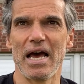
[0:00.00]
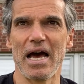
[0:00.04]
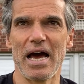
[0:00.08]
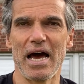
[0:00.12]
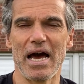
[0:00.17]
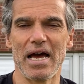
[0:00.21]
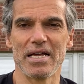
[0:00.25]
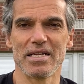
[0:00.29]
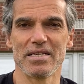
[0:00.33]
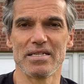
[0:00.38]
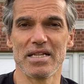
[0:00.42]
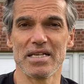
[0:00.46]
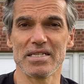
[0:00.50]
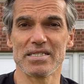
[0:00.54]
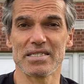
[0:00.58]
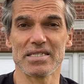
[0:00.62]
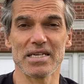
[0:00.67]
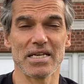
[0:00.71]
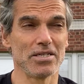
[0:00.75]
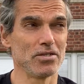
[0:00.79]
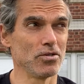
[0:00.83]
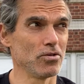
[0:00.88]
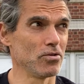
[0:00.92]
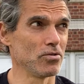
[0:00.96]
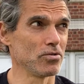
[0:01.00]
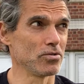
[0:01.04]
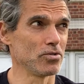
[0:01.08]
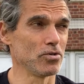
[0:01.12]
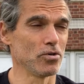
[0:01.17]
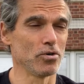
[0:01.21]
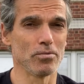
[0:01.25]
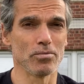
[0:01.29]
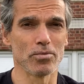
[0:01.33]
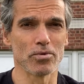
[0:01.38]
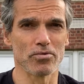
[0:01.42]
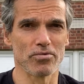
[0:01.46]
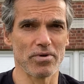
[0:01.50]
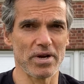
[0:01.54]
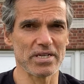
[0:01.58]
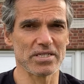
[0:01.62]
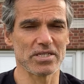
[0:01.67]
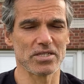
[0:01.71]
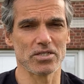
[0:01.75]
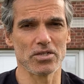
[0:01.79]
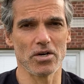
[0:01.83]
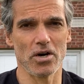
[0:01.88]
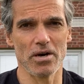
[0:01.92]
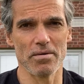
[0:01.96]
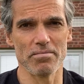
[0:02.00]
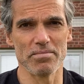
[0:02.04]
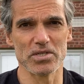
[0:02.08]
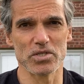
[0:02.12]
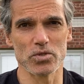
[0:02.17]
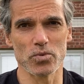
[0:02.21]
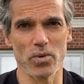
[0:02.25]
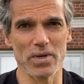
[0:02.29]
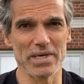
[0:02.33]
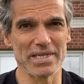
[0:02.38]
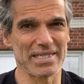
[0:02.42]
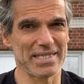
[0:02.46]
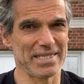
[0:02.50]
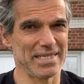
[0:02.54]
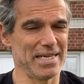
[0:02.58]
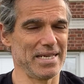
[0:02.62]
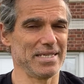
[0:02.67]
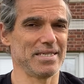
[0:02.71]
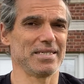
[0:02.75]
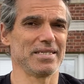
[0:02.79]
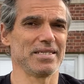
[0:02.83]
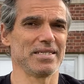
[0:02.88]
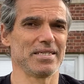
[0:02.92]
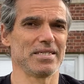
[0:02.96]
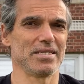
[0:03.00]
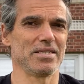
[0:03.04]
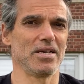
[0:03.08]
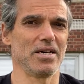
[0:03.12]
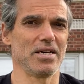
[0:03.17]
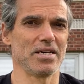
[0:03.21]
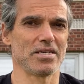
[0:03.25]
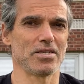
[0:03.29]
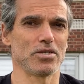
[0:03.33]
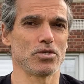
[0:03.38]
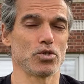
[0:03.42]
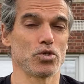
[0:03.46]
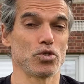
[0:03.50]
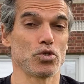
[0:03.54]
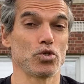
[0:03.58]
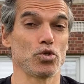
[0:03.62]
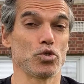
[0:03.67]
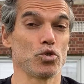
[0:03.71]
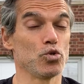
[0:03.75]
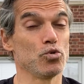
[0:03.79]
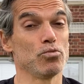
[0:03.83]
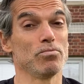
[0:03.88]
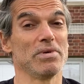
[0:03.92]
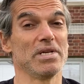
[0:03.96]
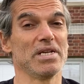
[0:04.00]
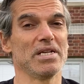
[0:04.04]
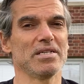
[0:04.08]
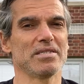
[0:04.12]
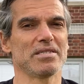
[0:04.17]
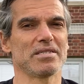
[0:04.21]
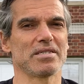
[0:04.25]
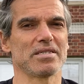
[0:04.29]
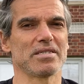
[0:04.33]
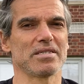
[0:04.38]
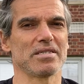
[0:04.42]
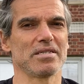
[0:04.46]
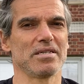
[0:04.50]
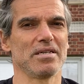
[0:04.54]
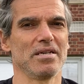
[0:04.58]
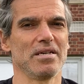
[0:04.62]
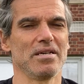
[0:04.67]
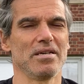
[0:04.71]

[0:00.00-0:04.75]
And let's say your normal rest time between sets is like 2 minutes,